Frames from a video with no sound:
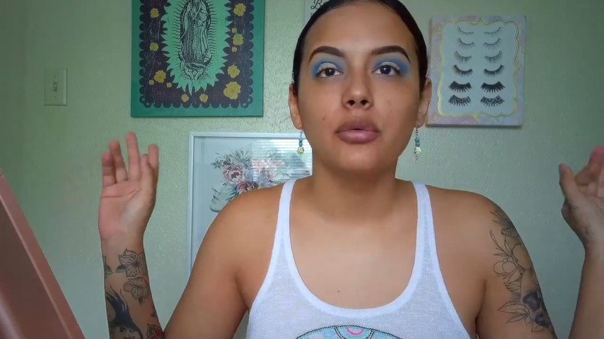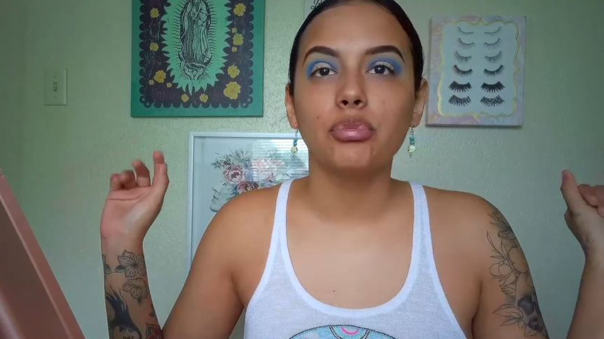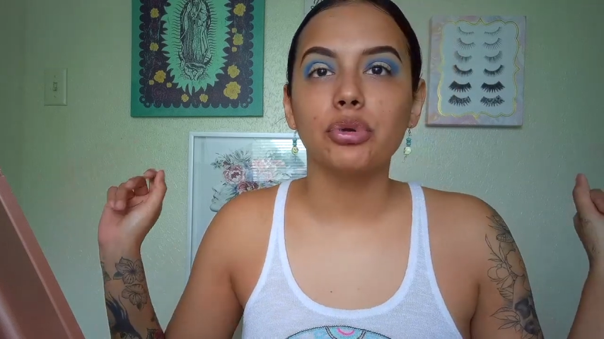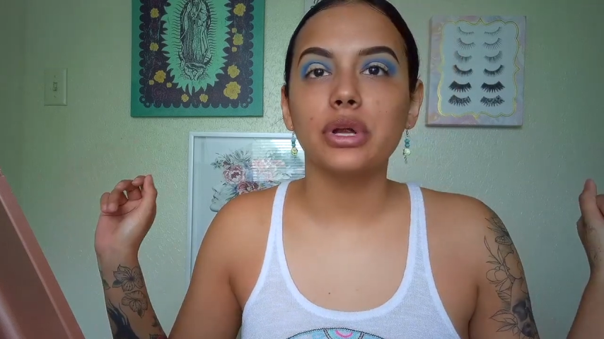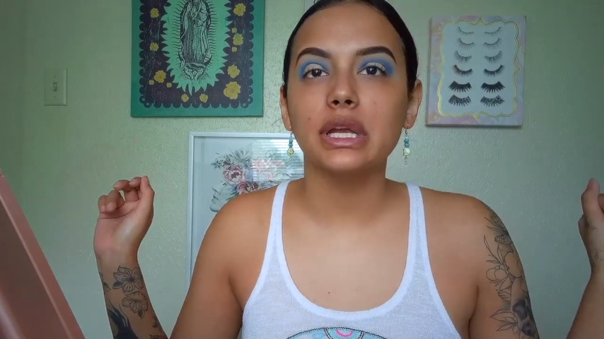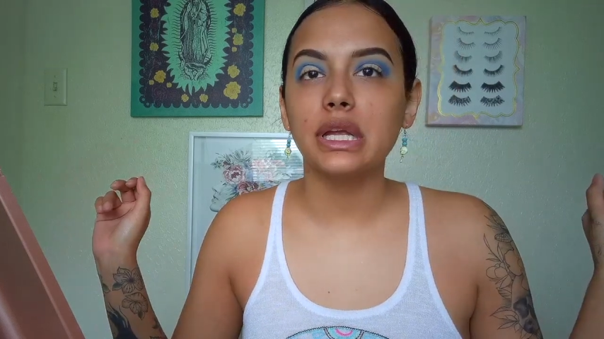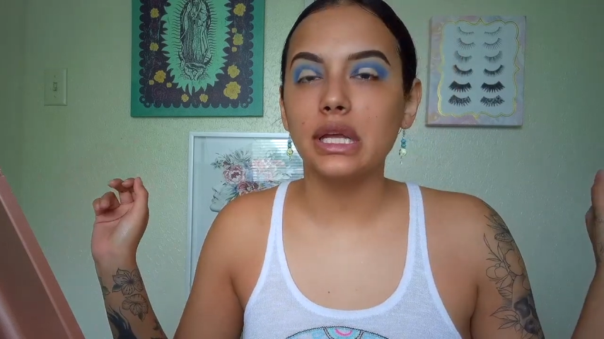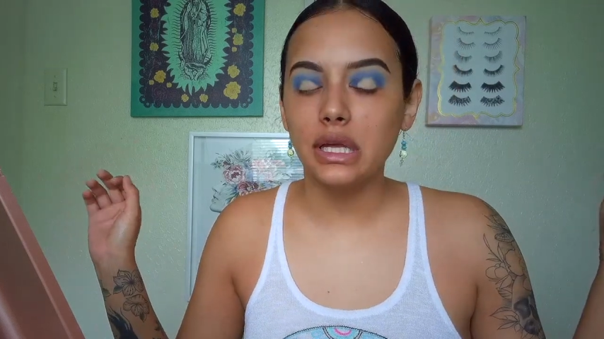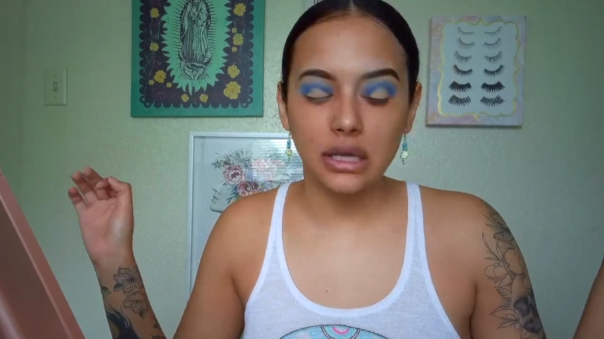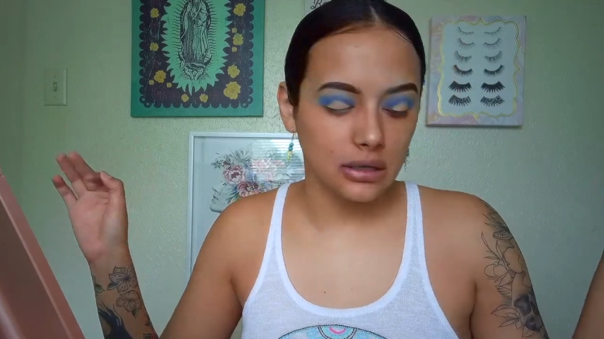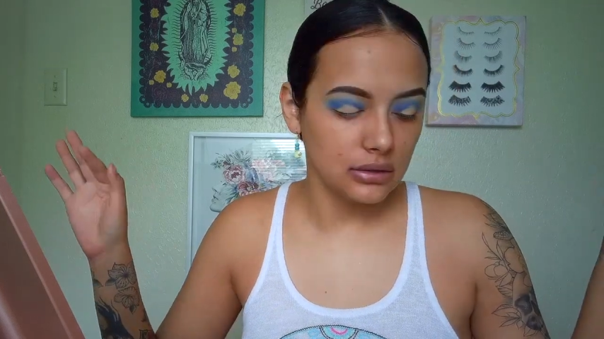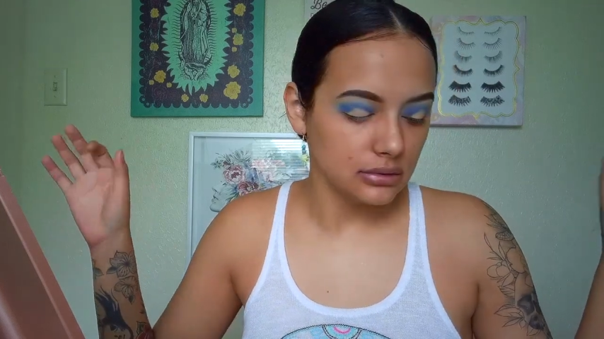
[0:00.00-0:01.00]

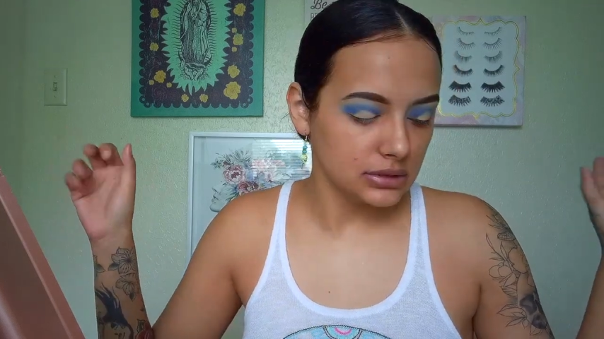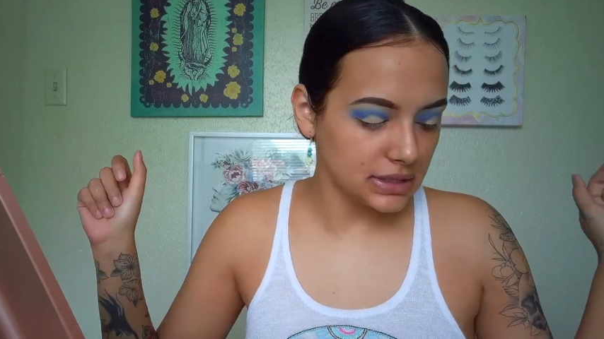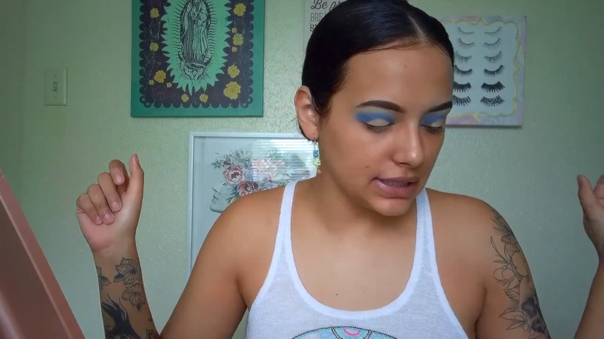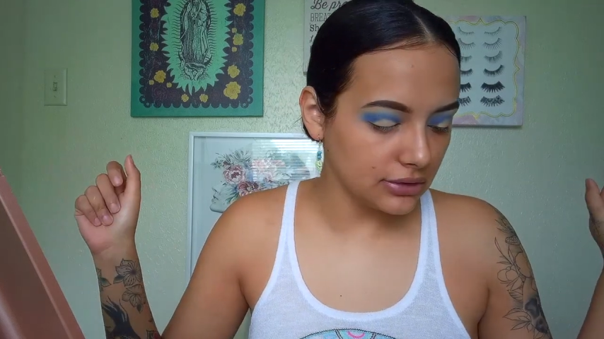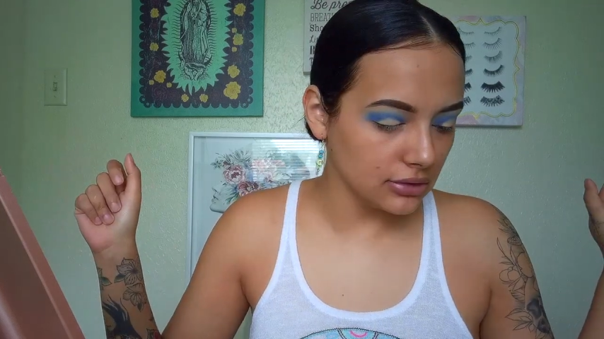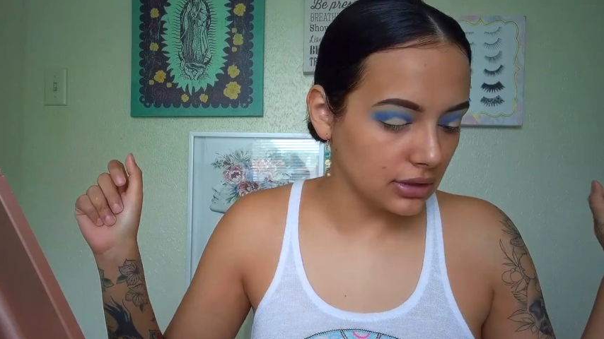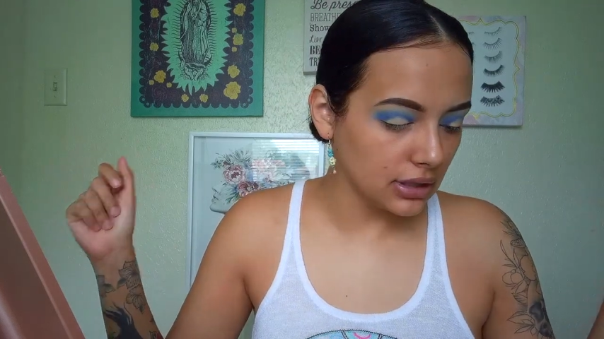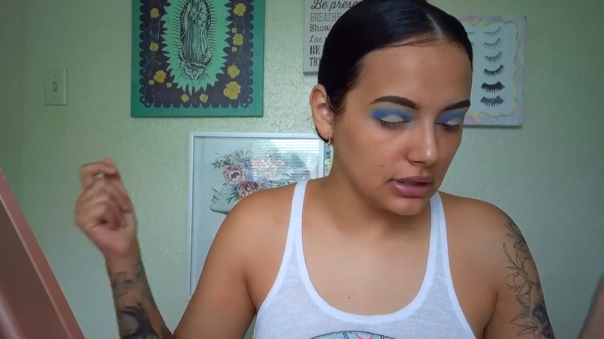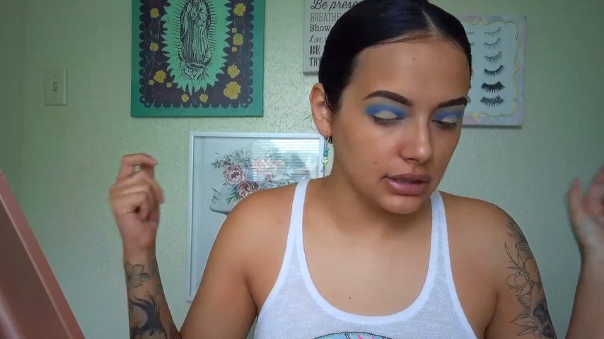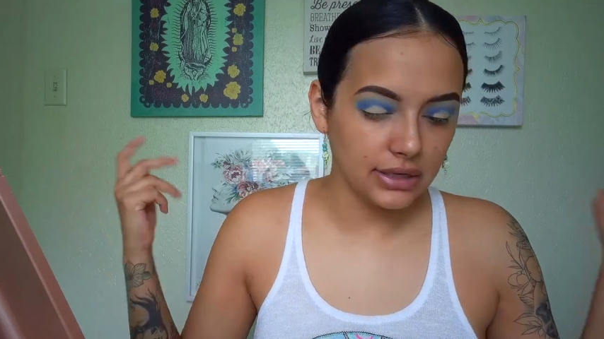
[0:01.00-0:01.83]
pretty teal color.